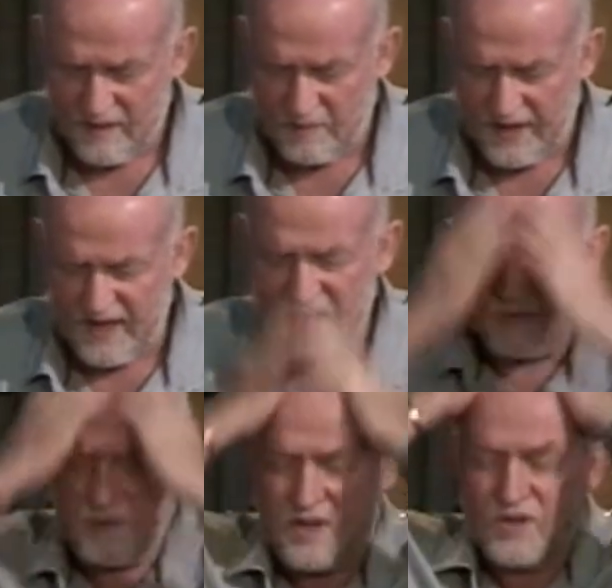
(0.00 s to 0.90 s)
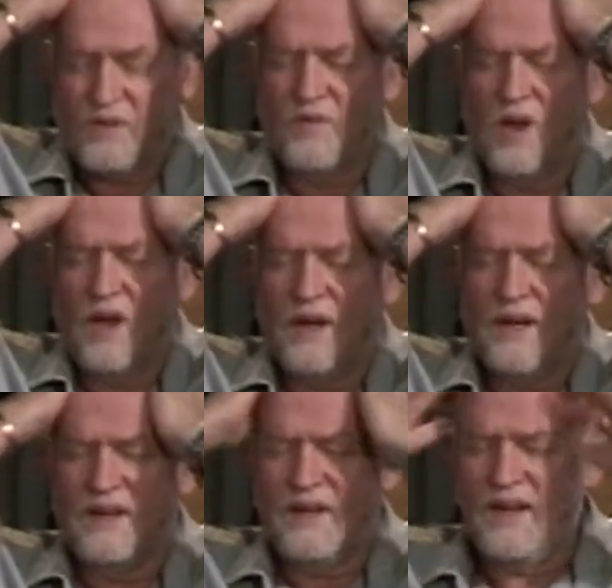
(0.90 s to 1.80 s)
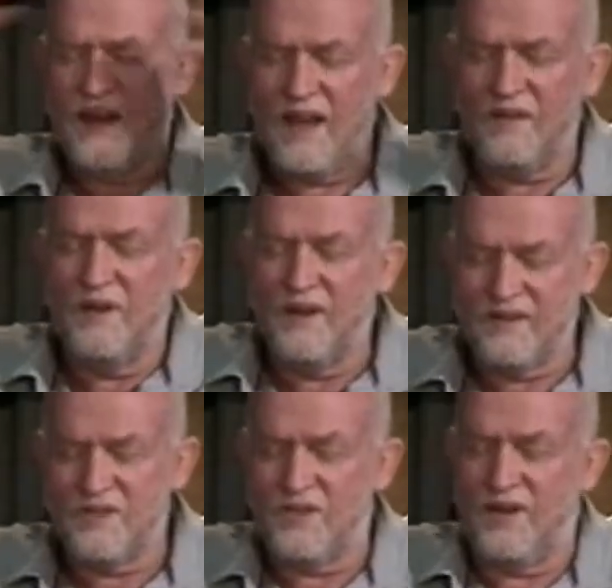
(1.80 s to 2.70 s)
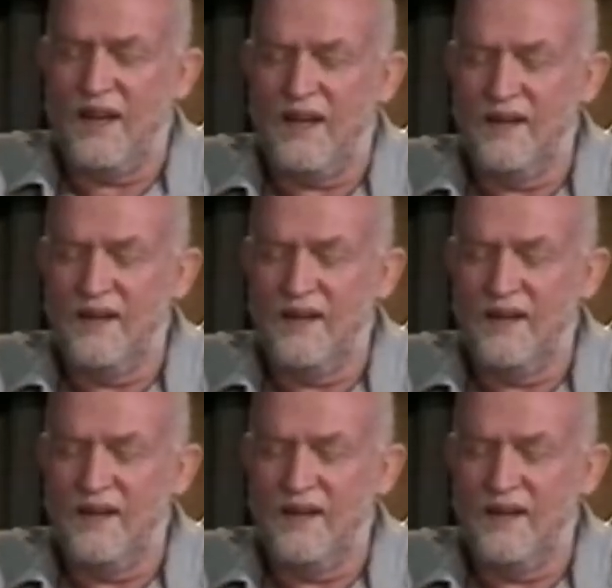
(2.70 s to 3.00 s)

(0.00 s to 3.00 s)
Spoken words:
but I get this picture of God in heaven today,